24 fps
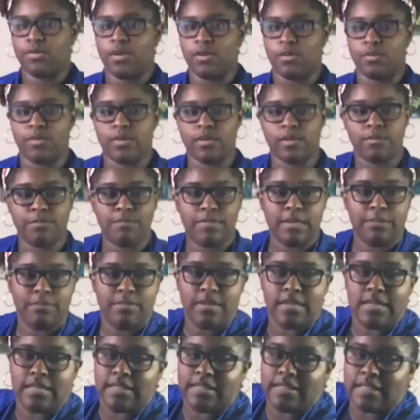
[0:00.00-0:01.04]
where we'll be
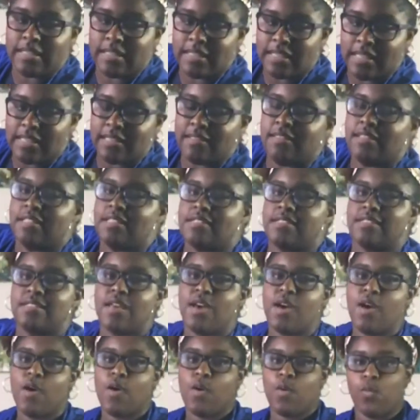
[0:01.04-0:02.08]
putting it in this
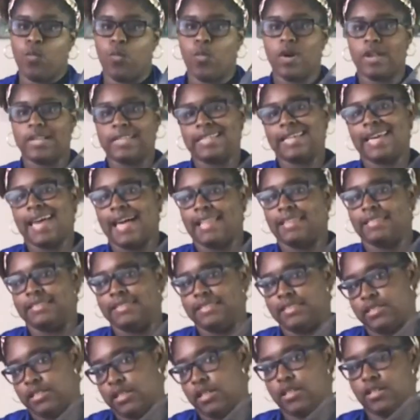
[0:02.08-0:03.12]
1
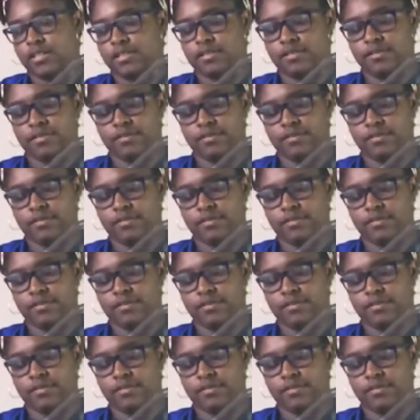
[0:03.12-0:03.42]
gallon jug.